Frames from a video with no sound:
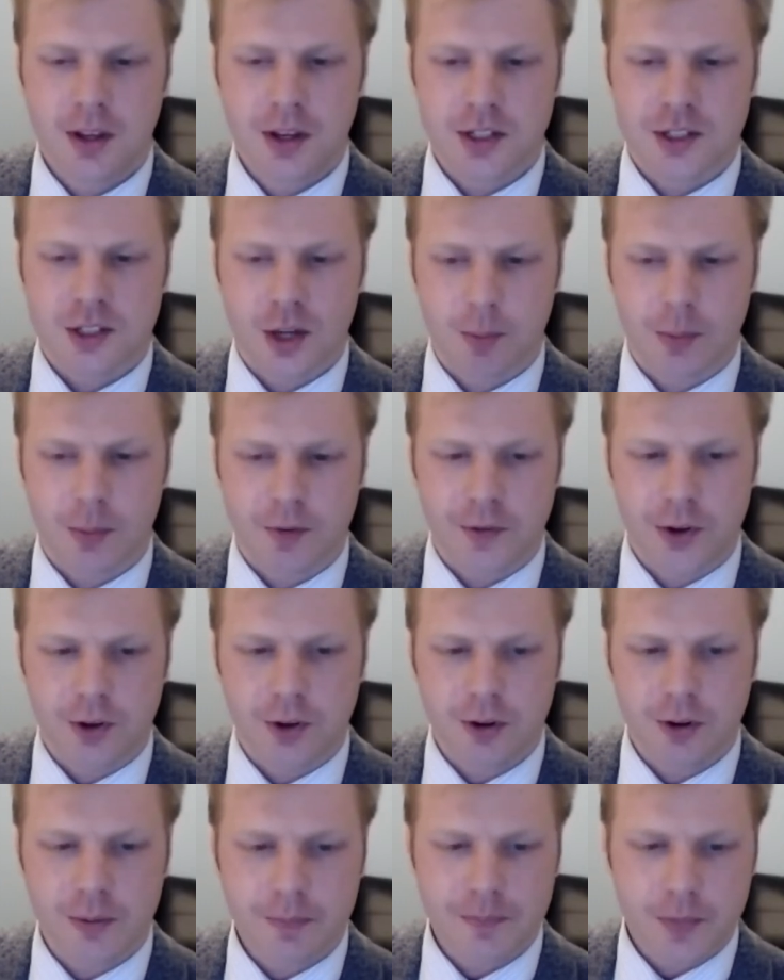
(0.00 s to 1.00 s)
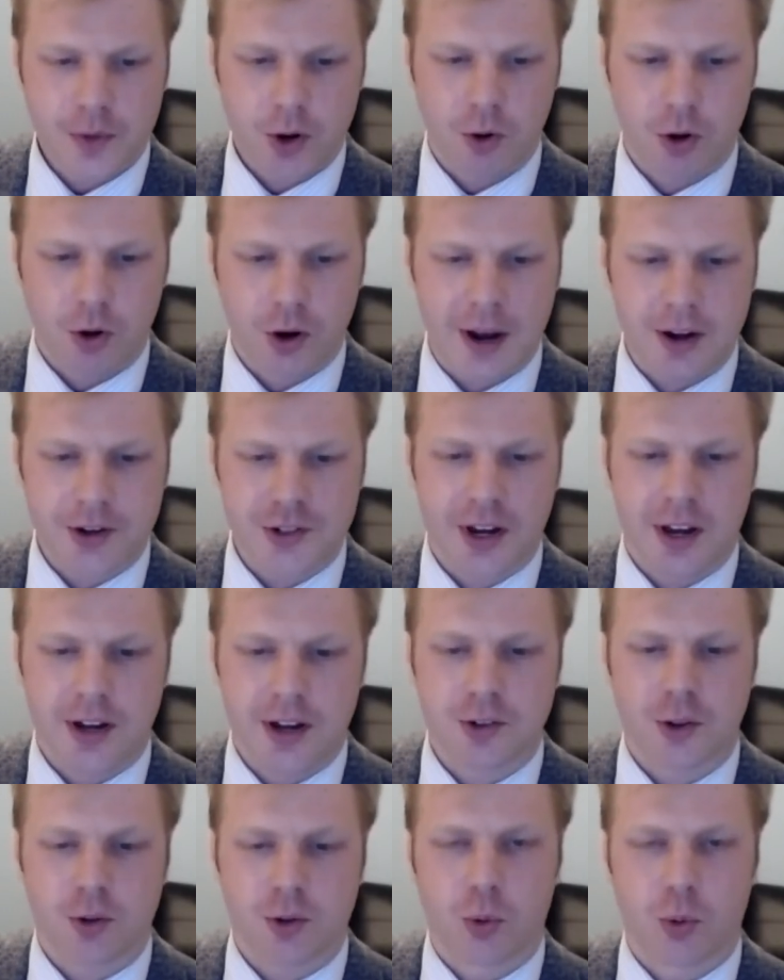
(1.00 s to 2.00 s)
Some of you who are about to
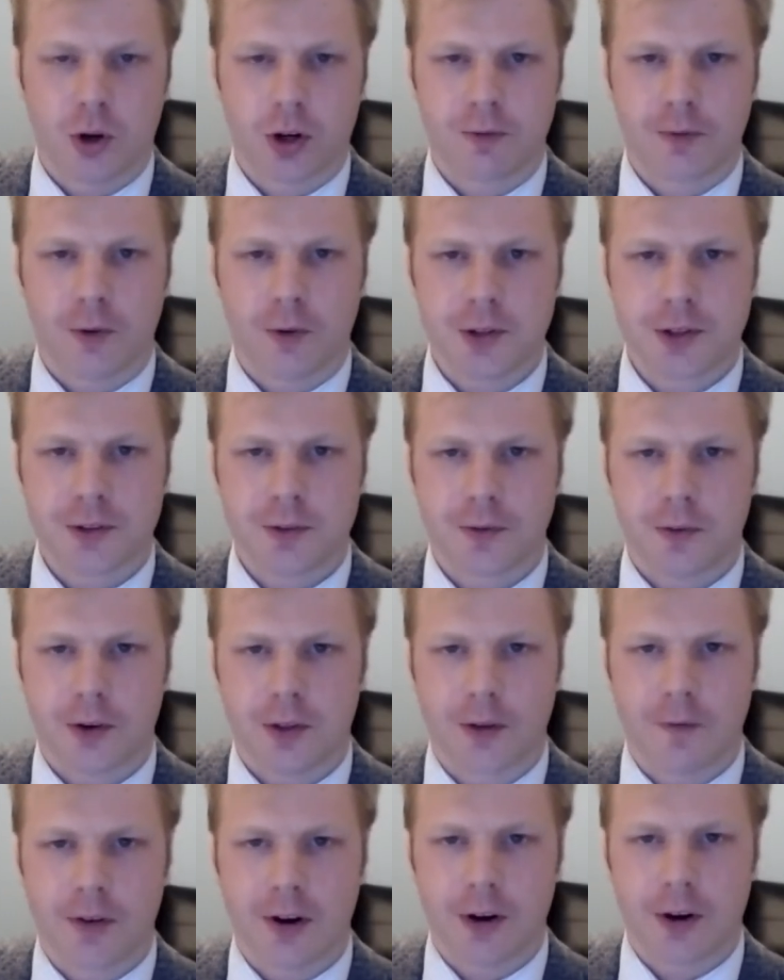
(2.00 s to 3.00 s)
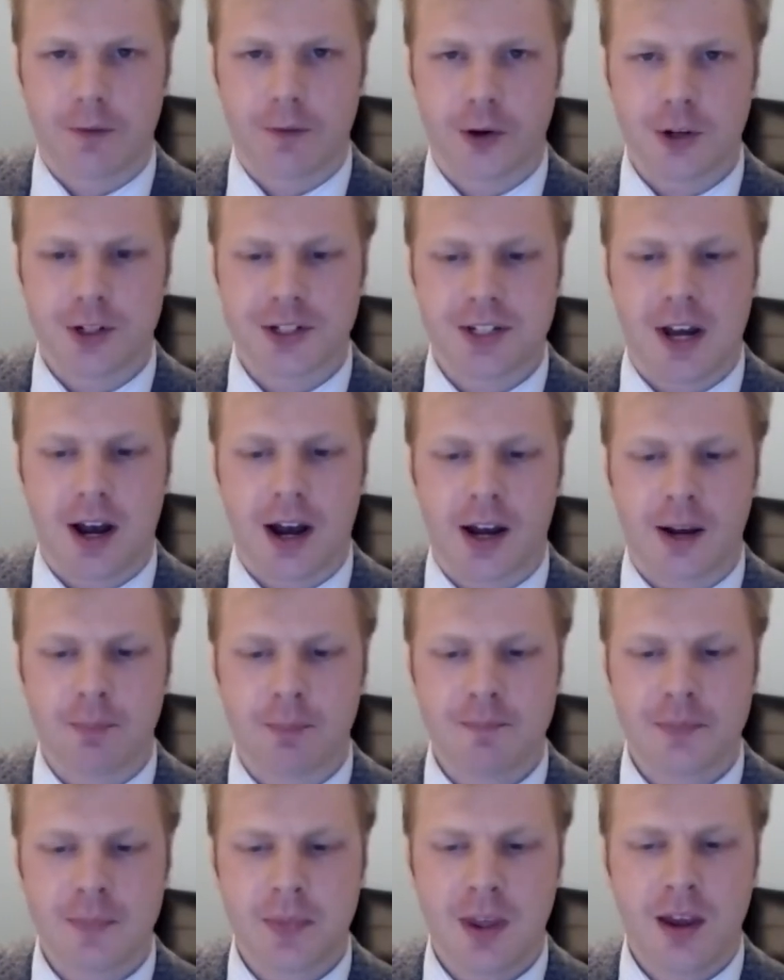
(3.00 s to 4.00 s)
enter the workforce for the very first
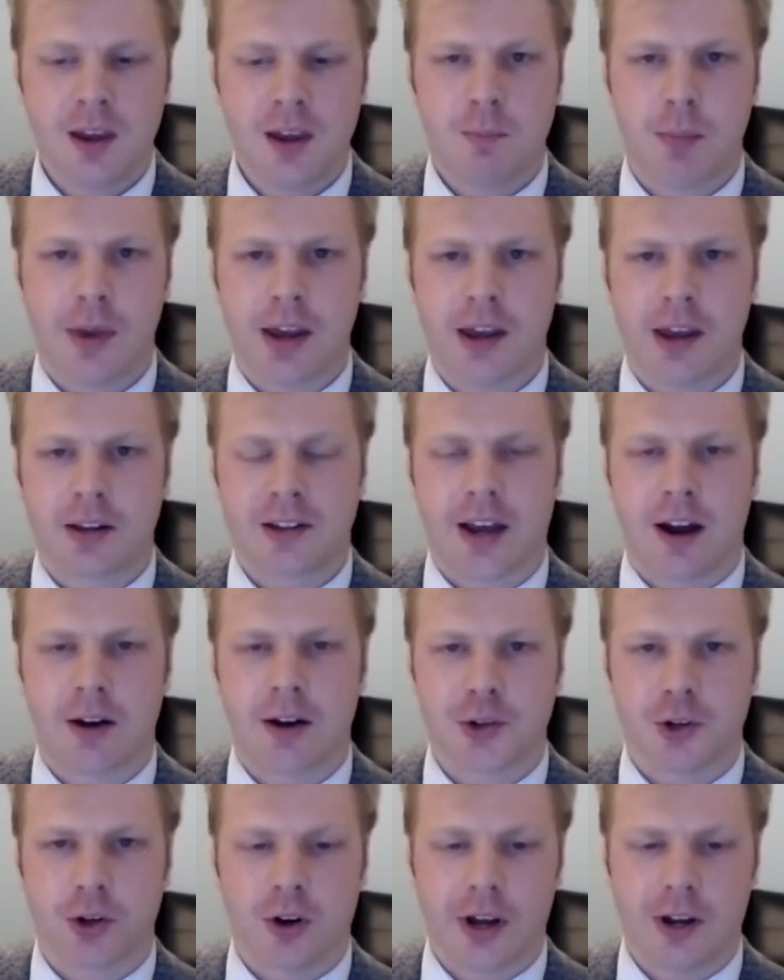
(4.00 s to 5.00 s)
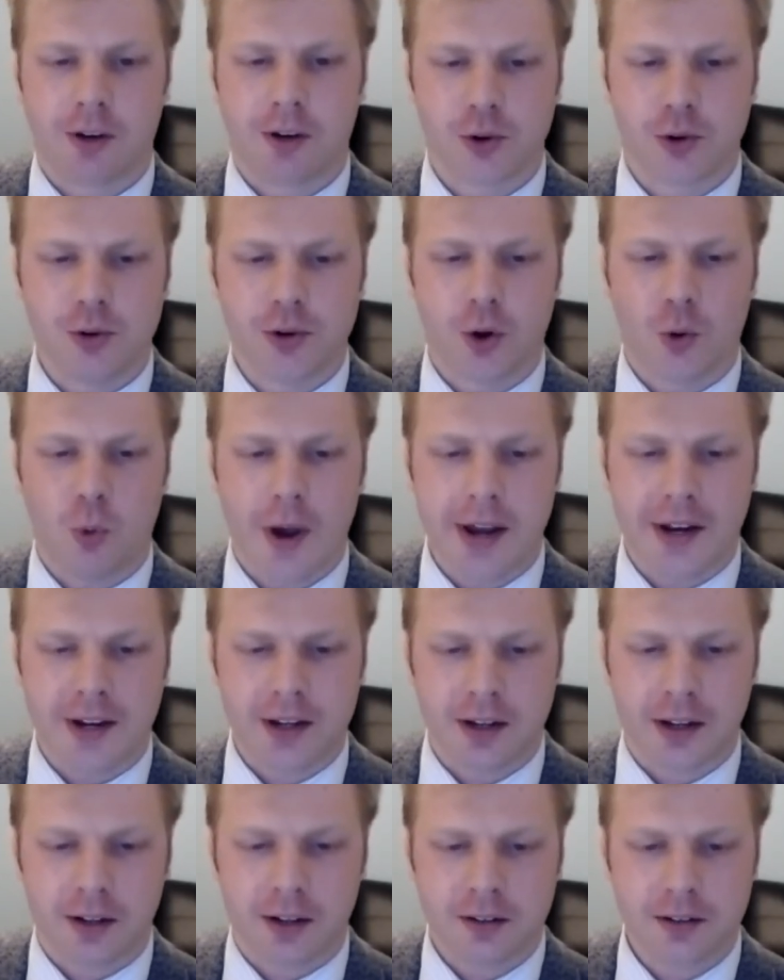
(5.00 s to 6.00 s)
time may encounter a rude
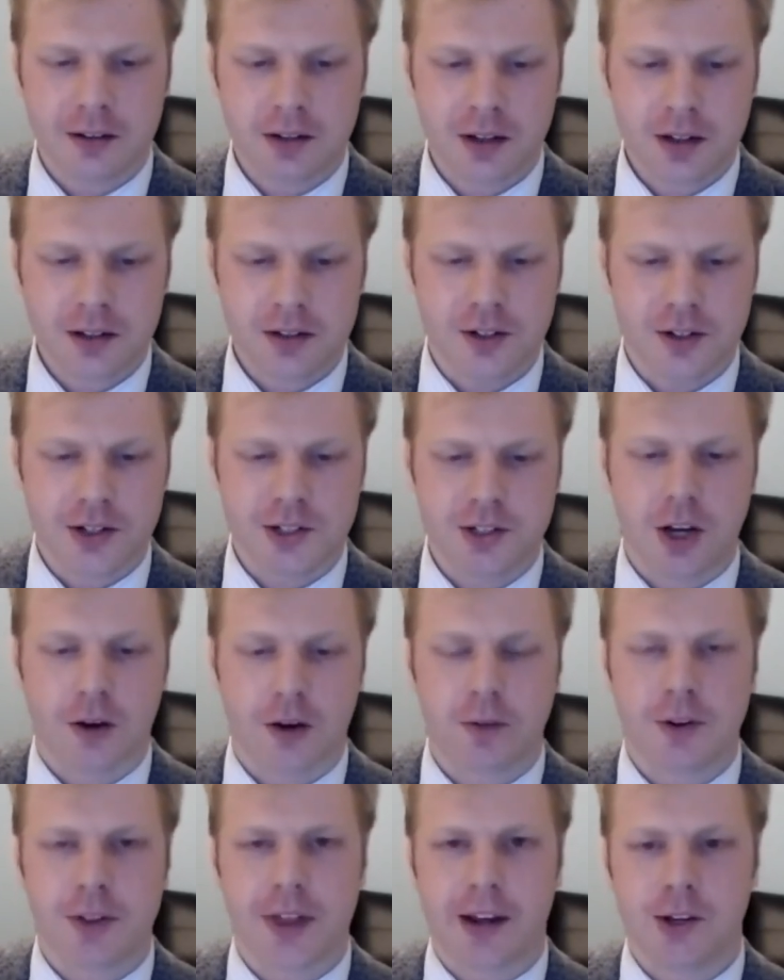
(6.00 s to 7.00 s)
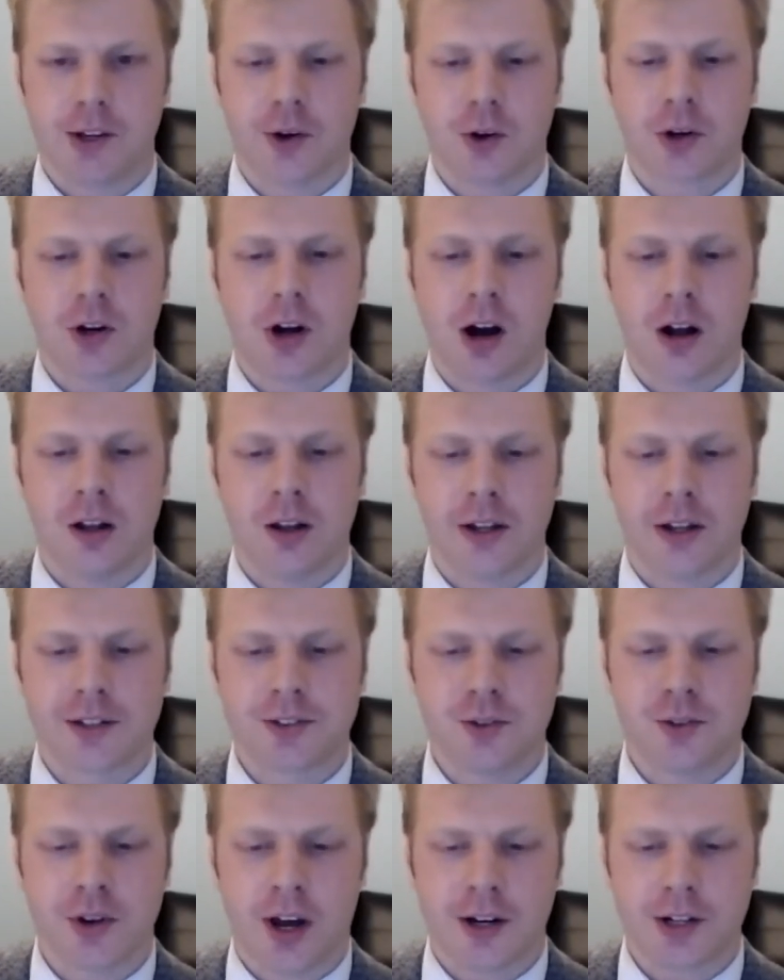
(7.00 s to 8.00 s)
awakening to discover that your colleagues
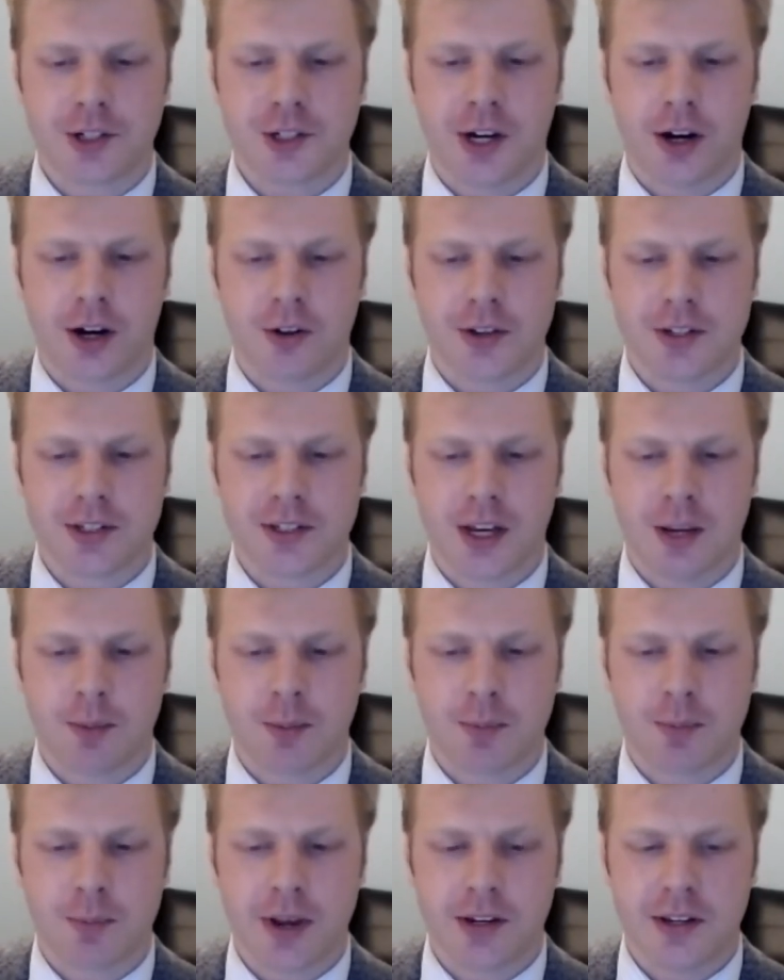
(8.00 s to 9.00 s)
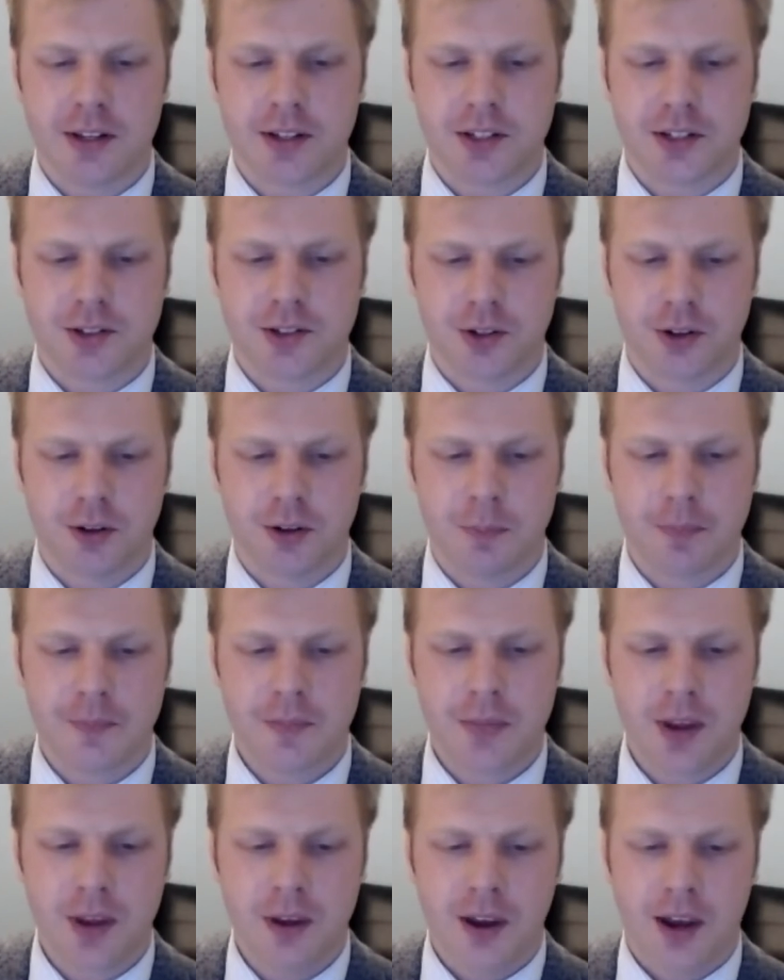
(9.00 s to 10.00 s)
do not share the same opinions as you
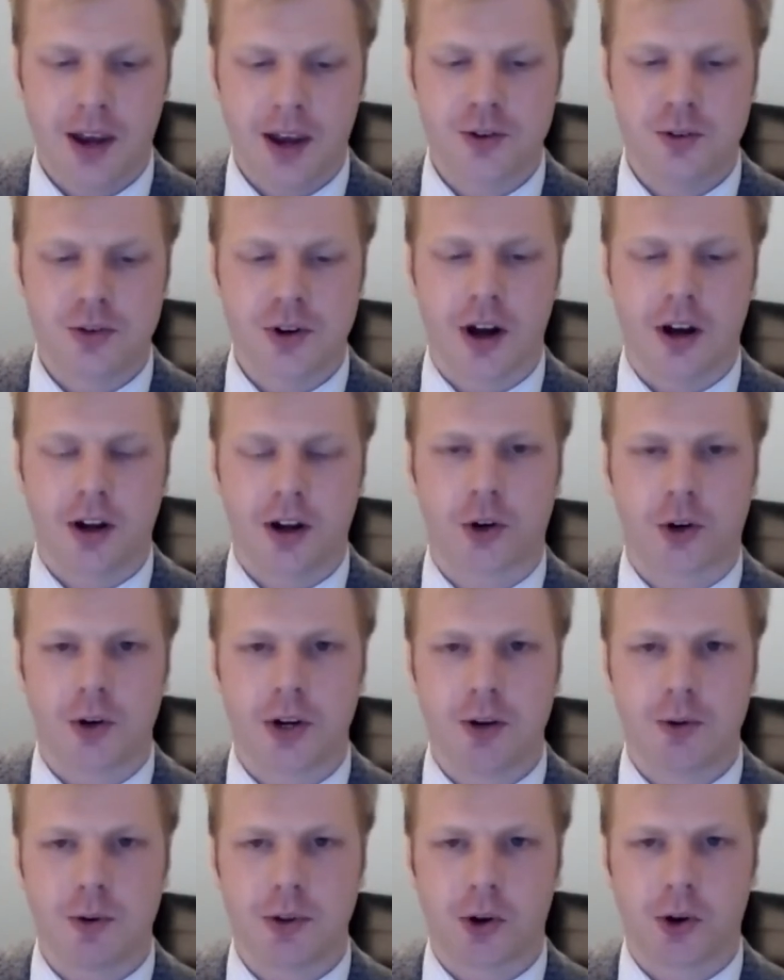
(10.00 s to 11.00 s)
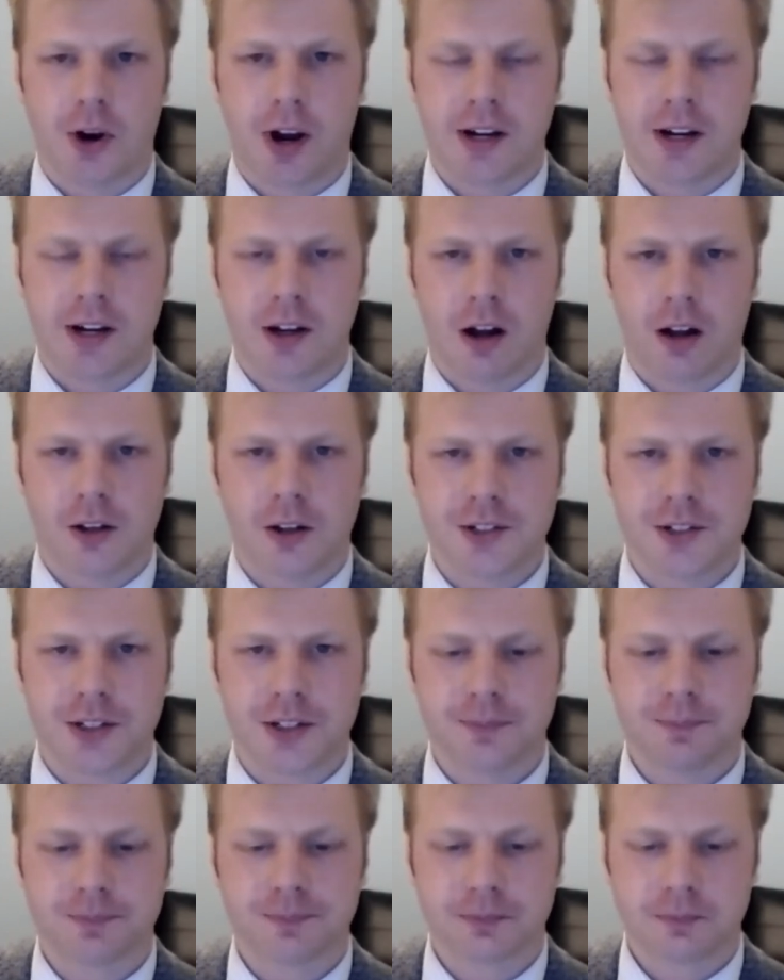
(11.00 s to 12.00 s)
and do not agree with your ideology.